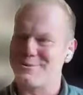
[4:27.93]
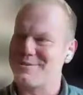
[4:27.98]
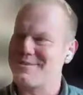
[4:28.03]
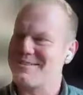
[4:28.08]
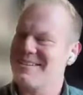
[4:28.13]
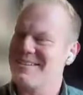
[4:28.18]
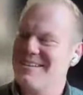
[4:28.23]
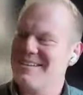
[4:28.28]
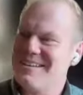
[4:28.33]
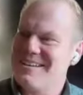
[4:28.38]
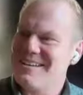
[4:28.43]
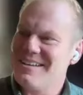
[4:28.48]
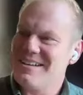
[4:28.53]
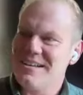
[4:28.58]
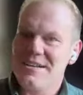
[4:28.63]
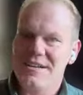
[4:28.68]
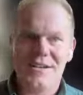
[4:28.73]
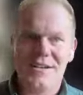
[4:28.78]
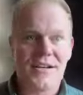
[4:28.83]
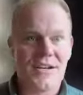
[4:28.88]
close,
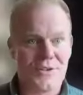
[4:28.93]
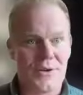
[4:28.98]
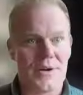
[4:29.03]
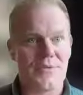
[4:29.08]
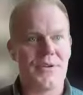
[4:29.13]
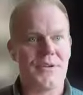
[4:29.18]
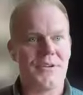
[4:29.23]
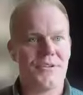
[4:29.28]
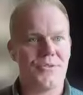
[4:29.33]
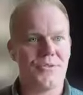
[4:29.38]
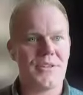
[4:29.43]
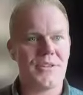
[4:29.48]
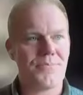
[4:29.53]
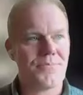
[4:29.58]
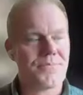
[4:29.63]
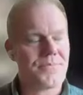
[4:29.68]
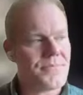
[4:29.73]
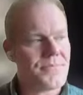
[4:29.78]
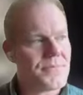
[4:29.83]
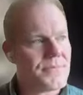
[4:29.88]
and you have
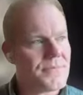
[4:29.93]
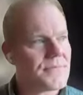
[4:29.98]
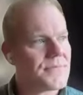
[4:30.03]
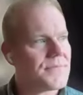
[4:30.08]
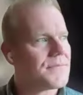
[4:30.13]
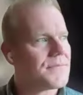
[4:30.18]
them